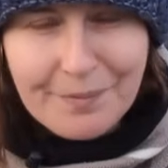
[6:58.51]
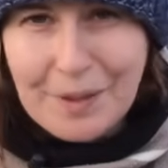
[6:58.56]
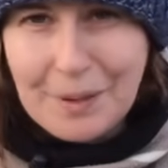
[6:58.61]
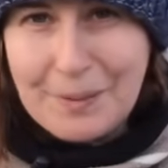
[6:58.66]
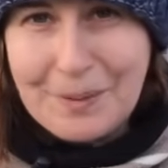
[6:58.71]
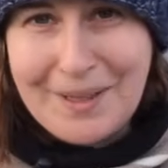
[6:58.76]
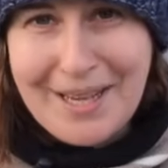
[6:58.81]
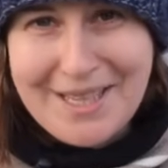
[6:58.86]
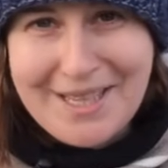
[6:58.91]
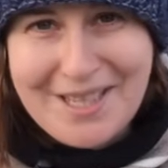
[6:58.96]

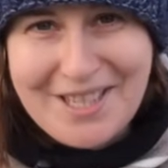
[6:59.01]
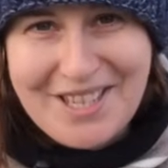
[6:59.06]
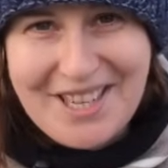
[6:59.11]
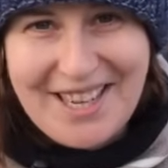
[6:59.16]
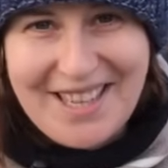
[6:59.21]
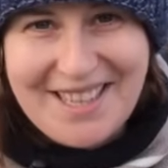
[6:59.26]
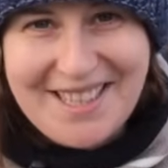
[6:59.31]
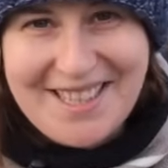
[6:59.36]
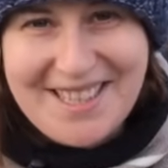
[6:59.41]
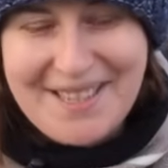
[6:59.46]
We'll get to
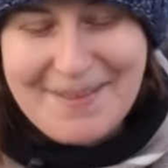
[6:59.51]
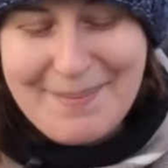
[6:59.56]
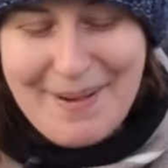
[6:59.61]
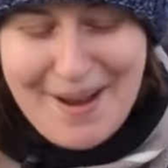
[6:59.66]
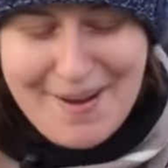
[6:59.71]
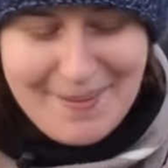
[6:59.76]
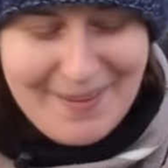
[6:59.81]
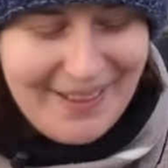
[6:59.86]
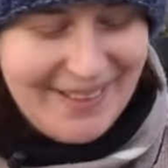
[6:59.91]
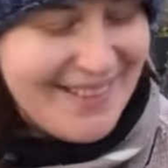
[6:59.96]
chilies in a
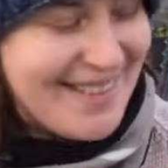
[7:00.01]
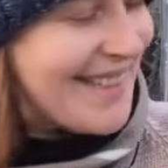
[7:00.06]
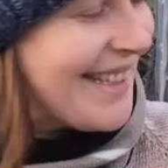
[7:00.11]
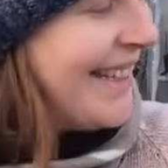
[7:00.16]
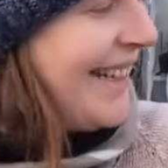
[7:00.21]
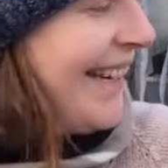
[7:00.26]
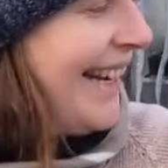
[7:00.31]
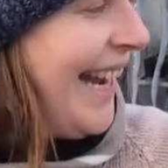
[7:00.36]
moment.